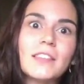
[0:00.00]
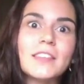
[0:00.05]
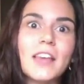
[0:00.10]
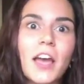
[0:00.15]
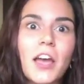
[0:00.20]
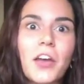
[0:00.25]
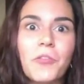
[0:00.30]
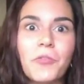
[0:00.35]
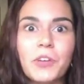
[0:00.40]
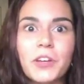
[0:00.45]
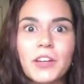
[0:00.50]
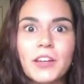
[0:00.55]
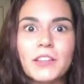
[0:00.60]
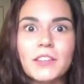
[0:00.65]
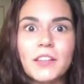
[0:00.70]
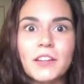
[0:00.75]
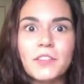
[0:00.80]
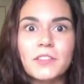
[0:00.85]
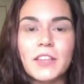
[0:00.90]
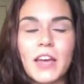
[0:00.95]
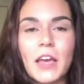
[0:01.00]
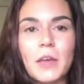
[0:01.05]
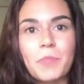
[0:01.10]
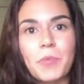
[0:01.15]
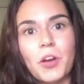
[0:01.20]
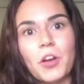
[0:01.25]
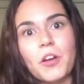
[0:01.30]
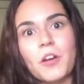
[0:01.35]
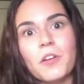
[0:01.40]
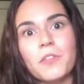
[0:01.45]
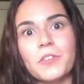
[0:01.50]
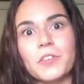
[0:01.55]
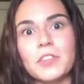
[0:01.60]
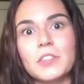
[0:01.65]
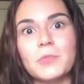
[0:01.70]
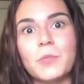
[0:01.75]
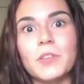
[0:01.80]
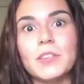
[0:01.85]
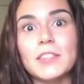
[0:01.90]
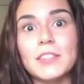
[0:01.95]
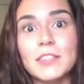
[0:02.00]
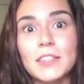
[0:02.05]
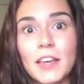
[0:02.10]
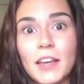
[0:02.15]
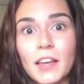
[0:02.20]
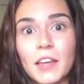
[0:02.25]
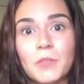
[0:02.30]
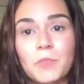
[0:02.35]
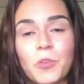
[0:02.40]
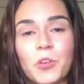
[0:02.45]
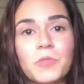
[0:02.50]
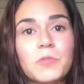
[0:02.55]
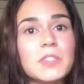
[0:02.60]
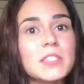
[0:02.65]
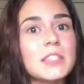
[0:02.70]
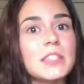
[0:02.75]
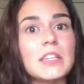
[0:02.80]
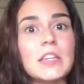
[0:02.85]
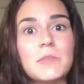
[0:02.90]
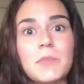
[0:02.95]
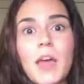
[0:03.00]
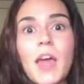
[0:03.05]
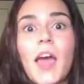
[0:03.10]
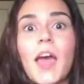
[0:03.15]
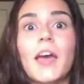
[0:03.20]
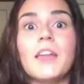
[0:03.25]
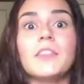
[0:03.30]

had diarrhea in their diaper, this one's sick and won't sleep,